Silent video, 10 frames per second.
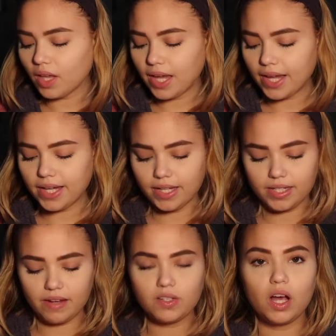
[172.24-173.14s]

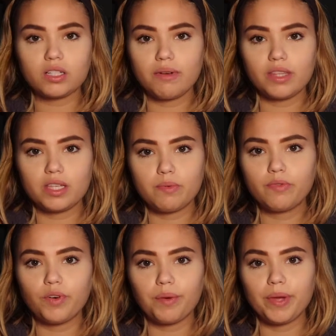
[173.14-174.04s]
And I've talked about these
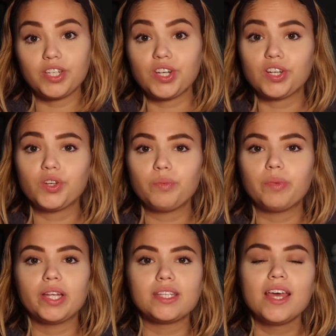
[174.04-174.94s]
before on my channel,
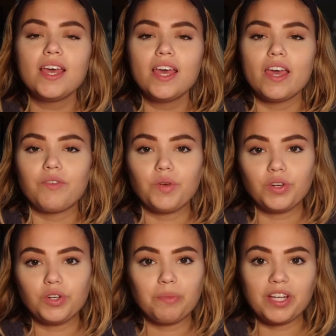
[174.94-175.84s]
but if you are
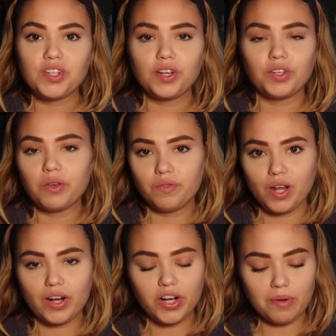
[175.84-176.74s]
new to my channel, you've
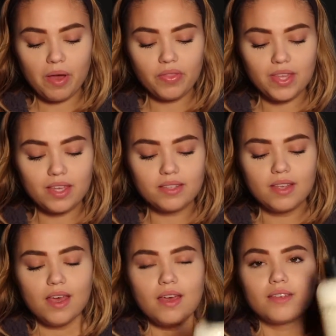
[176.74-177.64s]
not heard about these.
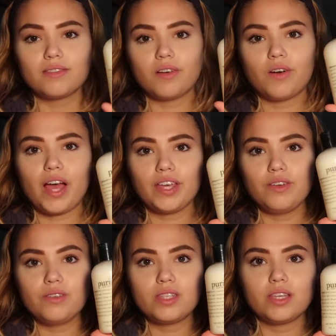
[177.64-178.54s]
So I
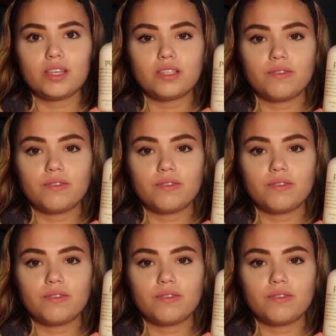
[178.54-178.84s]
use the